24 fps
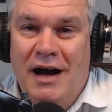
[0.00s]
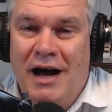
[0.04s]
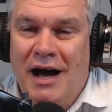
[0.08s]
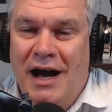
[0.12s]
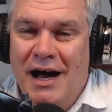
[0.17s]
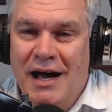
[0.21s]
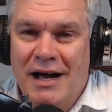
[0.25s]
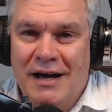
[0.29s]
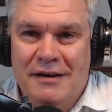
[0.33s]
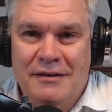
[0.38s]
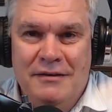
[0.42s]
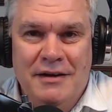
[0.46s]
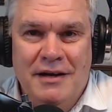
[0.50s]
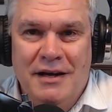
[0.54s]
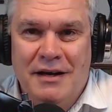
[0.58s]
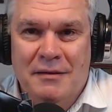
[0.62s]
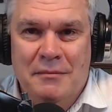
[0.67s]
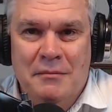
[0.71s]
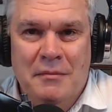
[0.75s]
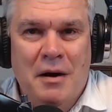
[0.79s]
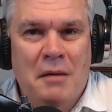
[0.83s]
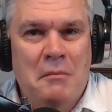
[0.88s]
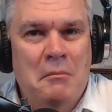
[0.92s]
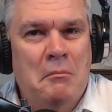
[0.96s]
I
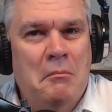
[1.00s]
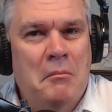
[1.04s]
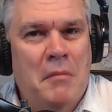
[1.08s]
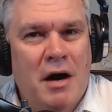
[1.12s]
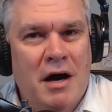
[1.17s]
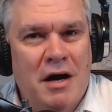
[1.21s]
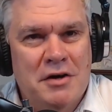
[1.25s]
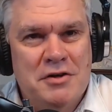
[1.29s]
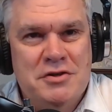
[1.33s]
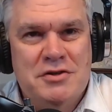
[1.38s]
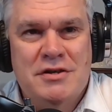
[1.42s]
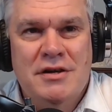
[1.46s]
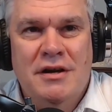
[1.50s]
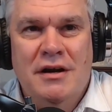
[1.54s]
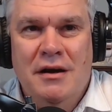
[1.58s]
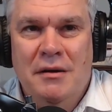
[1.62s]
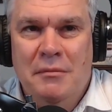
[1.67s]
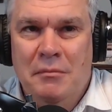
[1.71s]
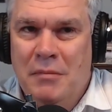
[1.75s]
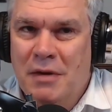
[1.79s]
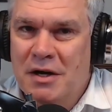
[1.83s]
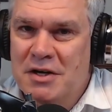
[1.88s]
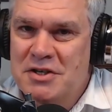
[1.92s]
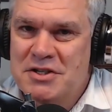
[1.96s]
am much,
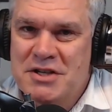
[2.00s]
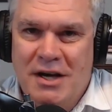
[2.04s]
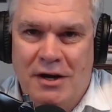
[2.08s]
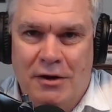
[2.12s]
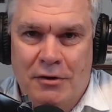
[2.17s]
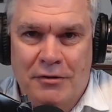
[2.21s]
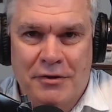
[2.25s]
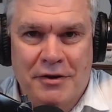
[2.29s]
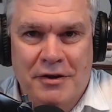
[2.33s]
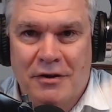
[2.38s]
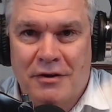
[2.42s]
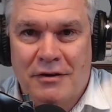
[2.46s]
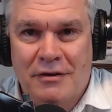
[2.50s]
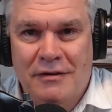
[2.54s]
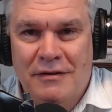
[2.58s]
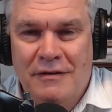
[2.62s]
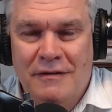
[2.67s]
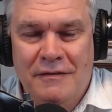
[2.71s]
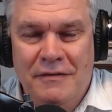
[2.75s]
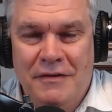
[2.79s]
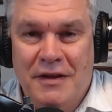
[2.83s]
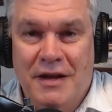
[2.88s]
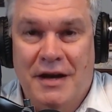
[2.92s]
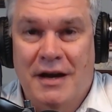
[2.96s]
much healthier
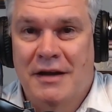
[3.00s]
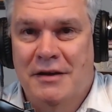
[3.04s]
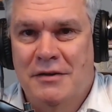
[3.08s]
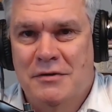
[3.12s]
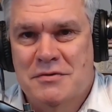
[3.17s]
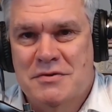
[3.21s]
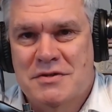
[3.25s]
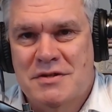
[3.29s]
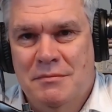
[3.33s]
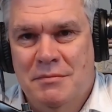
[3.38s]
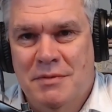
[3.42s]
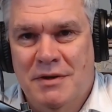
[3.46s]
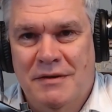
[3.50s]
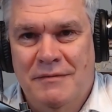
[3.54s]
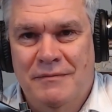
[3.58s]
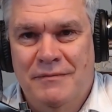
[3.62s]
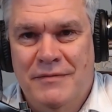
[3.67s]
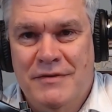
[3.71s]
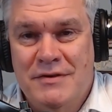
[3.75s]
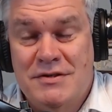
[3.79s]
than I used to be.